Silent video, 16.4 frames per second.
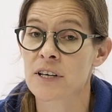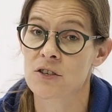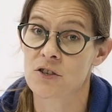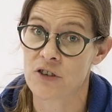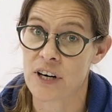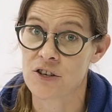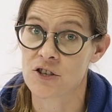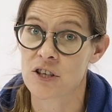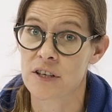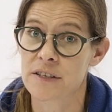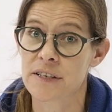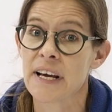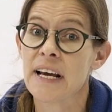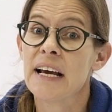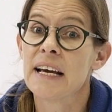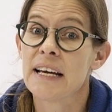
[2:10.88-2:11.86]
stretches
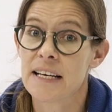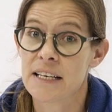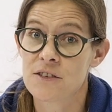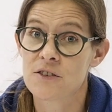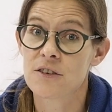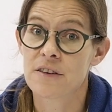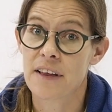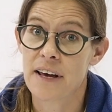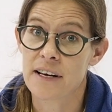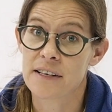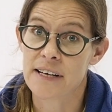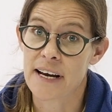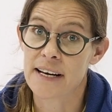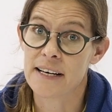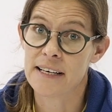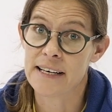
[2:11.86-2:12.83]
into their
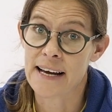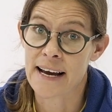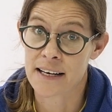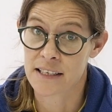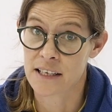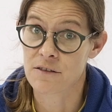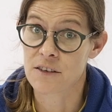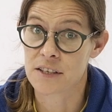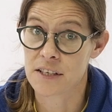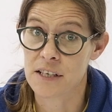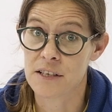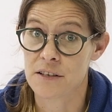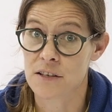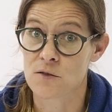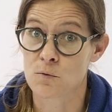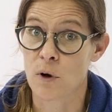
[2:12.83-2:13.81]
daily
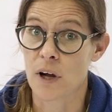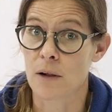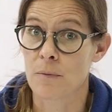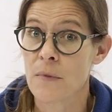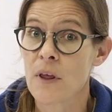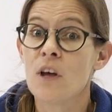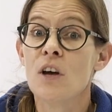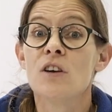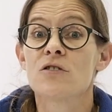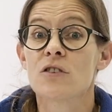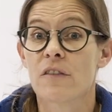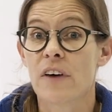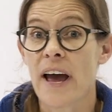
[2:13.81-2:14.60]
activities as well. So for